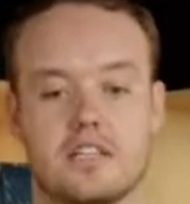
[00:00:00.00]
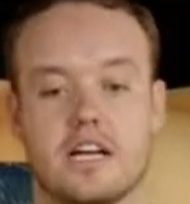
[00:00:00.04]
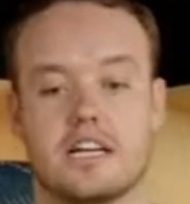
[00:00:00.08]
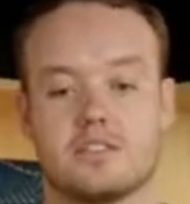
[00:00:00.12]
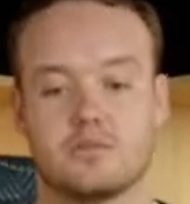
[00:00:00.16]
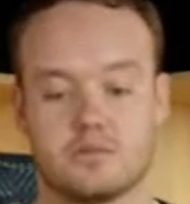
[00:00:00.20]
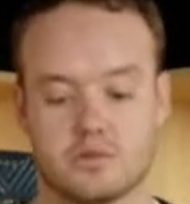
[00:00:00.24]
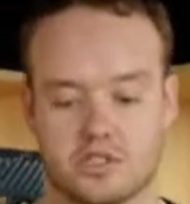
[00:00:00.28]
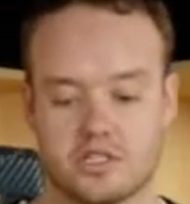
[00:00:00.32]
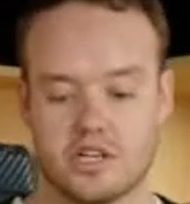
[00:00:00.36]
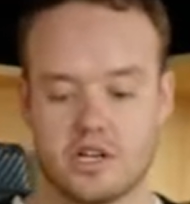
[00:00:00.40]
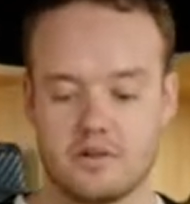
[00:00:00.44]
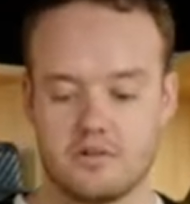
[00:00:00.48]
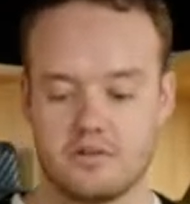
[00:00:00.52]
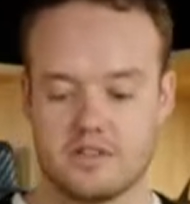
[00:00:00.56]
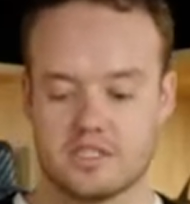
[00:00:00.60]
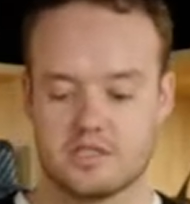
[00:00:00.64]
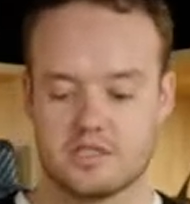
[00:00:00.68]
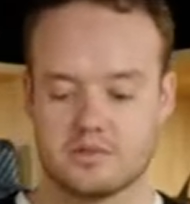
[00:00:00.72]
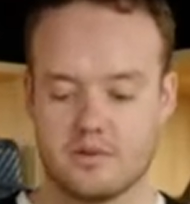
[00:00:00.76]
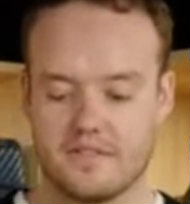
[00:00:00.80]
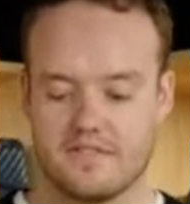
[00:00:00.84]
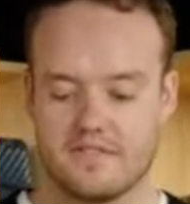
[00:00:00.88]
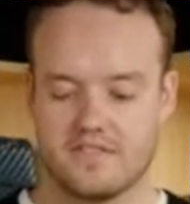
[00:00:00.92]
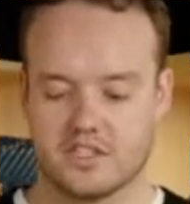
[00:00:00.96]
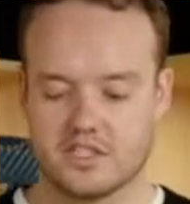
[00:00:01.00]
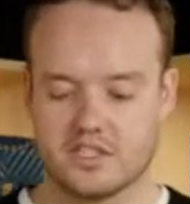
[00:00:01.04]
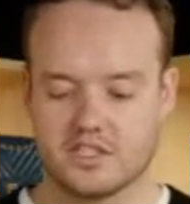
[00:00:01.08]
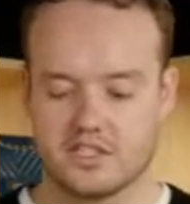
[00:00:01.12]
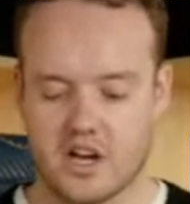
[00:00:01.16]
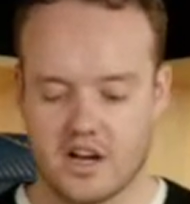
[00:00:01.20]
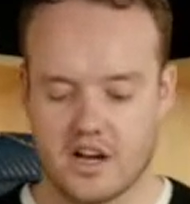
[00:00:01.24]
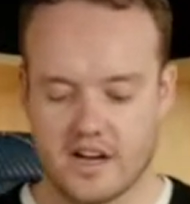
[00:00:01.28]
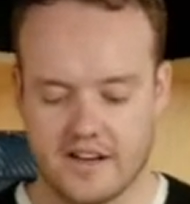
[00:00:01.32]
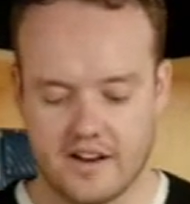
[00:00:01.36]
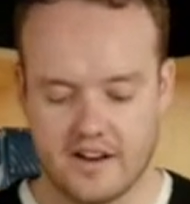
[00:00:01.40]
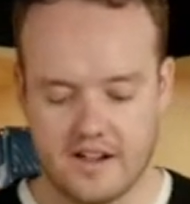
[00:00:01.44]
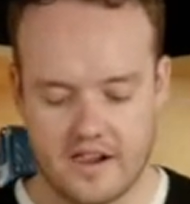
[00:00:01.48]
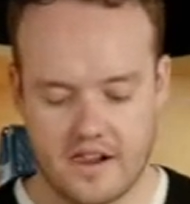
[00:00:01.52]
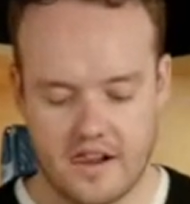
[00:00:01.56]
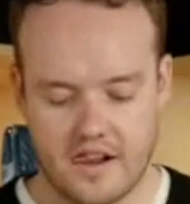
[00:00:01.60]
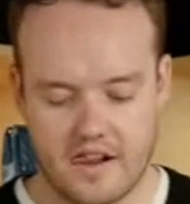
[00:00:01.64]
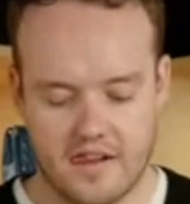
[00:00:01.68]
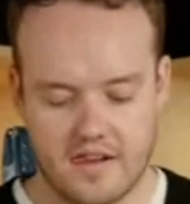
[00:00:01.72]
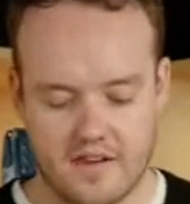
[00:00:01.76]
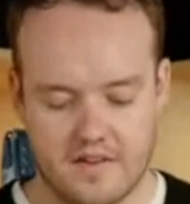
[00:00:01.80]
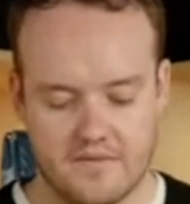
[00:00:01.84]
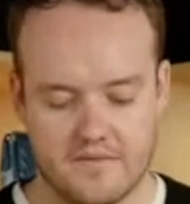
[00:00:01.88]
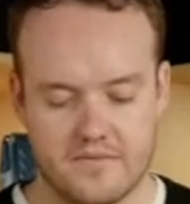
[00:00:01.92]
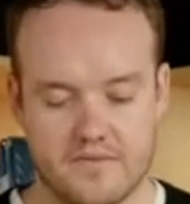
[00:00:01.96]
So actually, we'll show you this one first on.
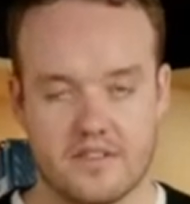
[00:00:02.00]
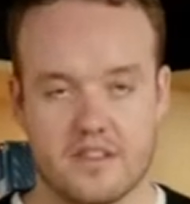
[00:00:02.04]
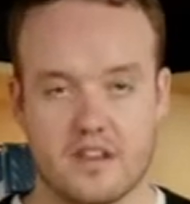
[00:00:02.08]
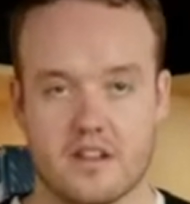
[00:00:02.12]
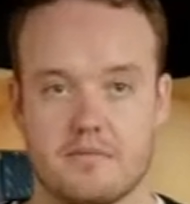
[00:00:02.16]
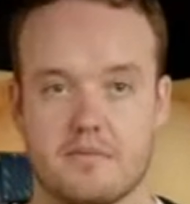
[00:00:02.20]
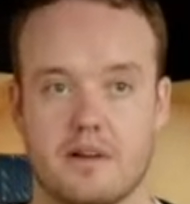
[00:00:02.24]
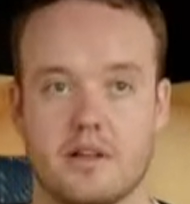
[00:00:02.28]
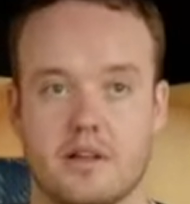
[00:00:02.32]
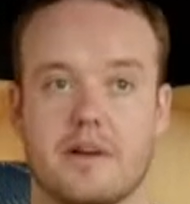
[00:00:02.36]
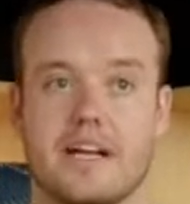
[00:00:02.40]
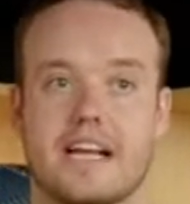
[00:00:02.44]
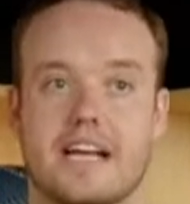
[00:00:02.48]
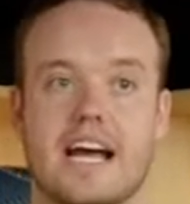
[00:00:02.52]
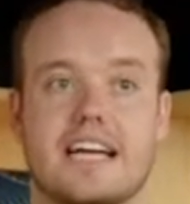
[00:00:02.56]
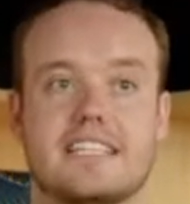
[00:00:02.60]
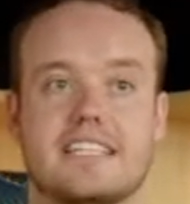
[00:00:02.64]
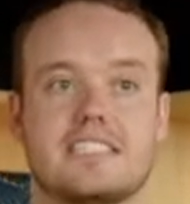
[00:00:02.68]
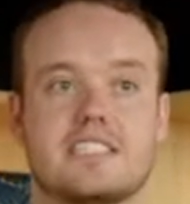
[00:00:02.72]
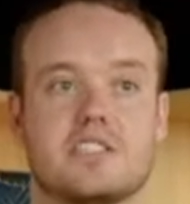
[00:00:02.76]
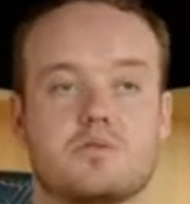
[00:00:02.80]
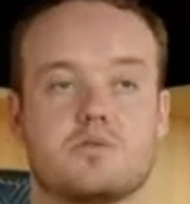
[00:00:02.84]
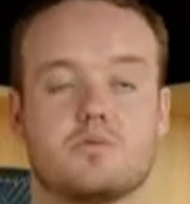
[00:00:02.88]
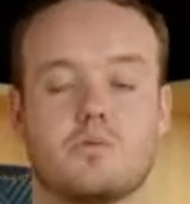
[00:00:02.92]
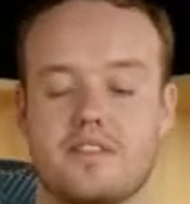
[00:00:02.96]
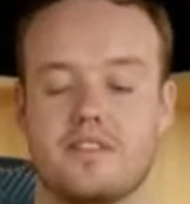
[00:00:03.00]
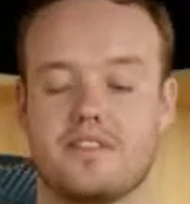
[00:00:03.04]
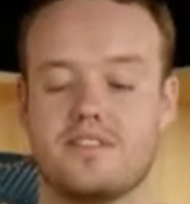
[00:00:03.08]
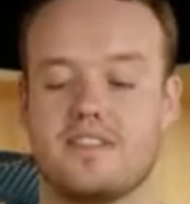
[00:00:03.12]
By the way, guys, this is